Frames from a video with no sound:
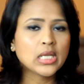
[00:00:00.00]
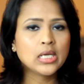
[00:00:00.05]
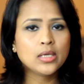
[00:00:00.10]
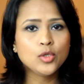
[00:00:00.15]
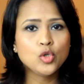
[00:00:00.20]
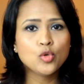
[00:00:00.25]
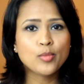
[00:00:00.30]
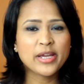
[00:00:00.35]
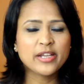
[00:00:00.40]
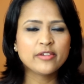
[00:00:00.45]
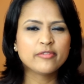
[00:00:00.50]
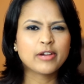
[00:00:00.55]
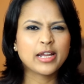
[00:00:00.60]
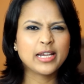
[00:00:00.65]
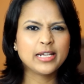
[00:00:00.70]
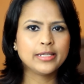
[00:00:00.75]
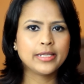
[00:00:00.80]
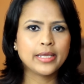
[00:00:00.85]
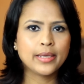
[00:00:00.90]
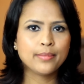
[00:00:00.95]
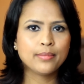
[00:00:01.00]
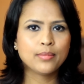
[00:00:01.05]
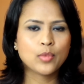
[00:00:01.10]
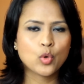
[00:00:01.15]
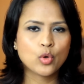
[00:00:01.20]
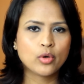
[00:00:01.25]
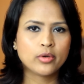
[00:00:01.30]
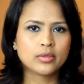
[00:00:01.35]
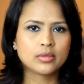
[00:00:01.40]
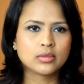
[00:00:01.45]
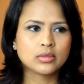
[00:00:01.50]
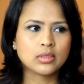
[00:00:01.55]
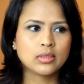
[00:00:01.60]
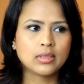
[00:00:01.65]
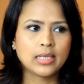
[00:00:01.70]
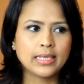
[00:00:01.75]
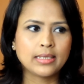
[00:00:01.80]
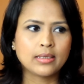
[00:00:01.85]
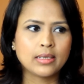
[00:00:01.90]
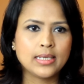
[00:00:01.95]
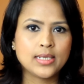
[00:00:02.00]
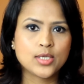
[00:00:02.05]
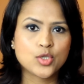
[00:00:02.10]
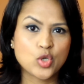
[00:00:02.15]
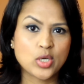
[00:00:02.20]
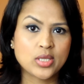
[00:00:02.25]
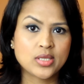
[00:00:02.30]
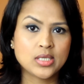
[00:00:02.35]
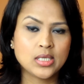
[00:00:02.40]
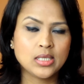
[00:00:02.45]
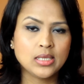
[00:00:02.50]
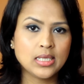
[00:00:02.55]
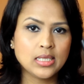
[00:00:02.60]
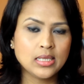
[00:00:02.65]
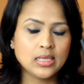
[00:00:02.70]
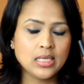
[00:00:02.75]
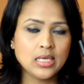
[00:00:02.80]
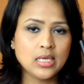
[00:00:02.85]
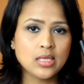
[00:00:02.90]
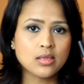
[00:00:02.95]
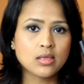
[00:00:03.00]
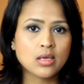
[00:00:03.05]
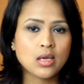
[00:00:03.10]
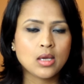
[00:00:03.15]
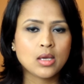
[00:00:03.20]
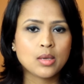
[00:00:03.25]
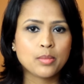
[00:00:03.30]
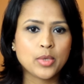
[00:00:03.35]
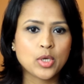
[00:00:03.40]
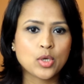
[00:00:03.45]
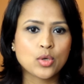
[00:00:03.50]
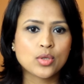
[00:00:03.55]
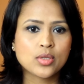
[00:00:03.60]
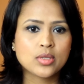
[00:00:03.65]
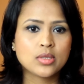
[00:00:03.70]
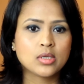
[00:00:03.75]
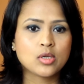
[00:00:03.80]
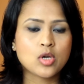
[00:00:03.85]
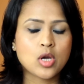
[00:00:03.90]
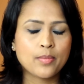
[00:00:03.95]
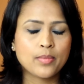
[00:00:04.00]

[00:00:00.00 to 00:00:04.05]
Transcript: you might find them more like interesting than these, because the